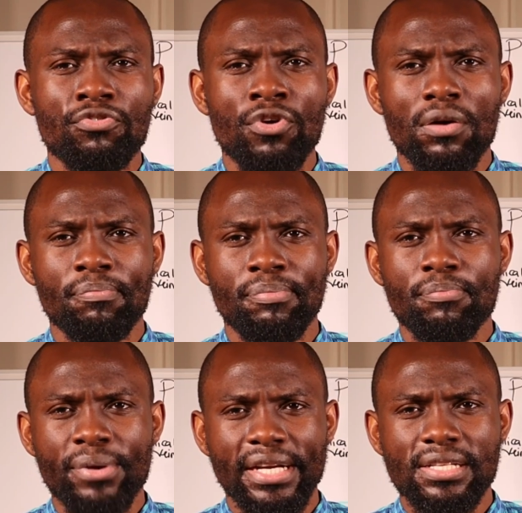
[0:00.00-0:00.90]
of uh,
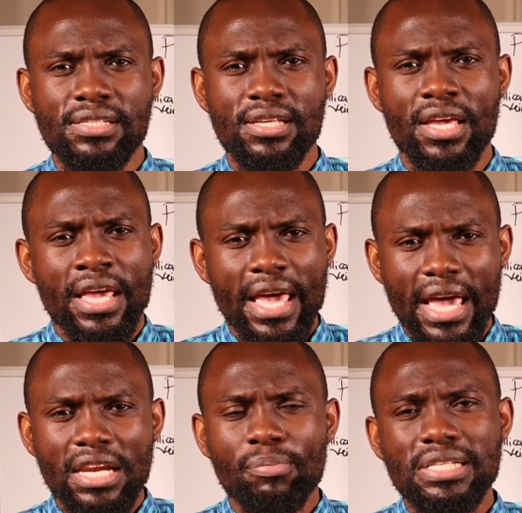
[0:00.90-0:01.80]
pregnancy.
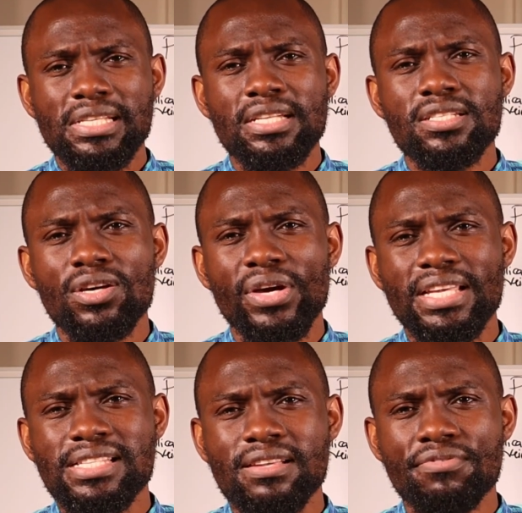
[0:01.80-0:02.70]
Any placental
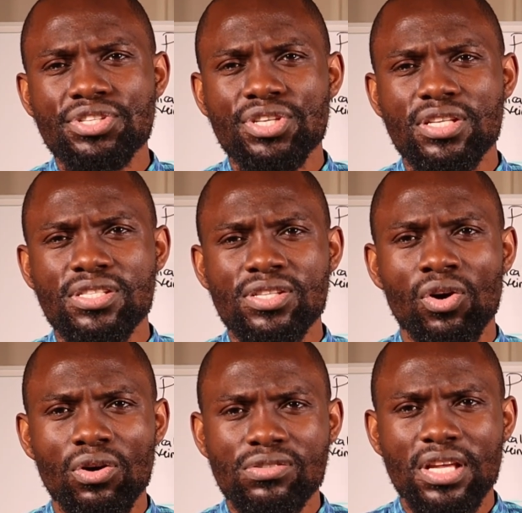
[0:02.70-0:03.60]
insufficiency
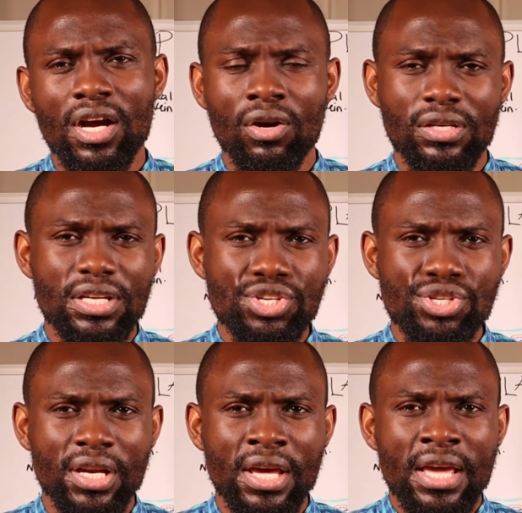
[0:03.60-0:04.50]
causing
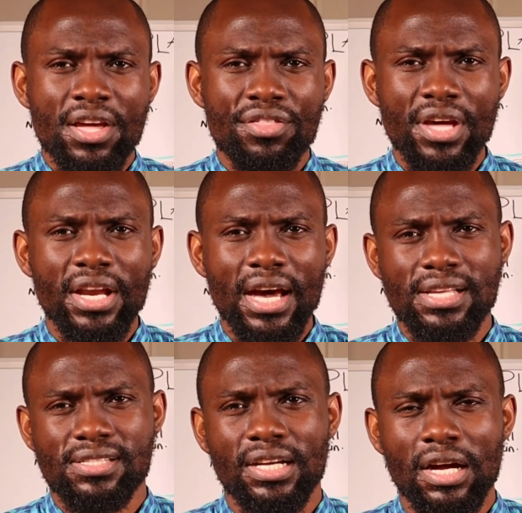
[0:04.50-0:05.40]
condition then
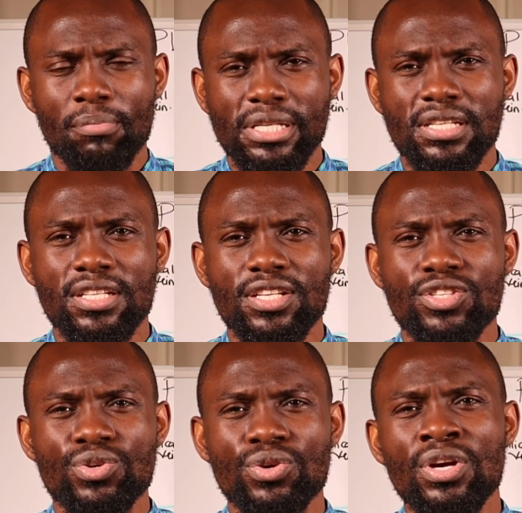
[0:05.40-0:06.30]
has the
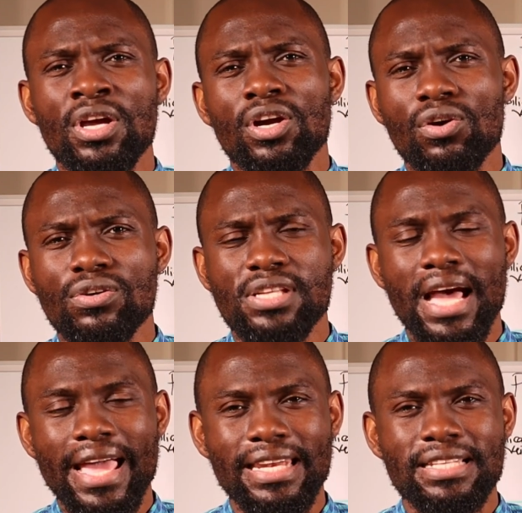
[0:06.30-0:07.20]
capacity to
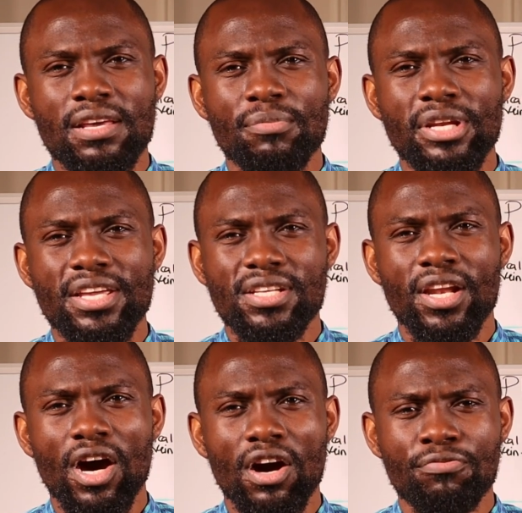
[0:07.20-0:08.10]
cause early
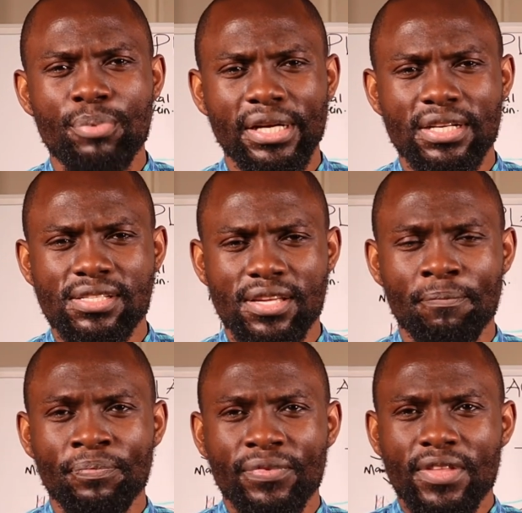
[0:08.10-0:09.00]
termination of pregnancy.